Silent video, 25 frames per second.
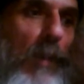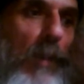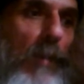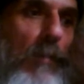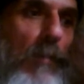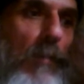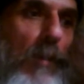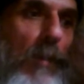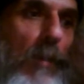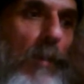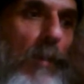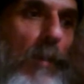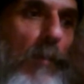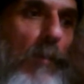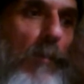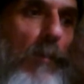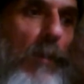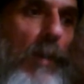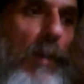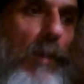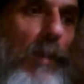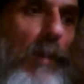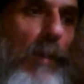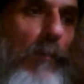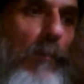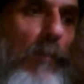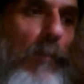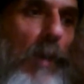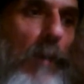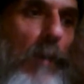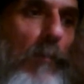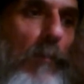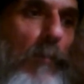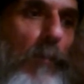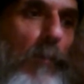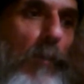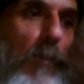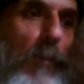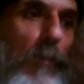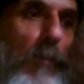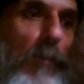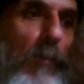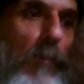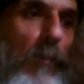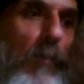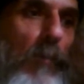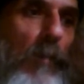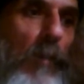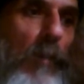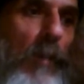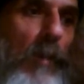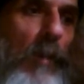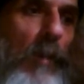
eating green unripe fruits.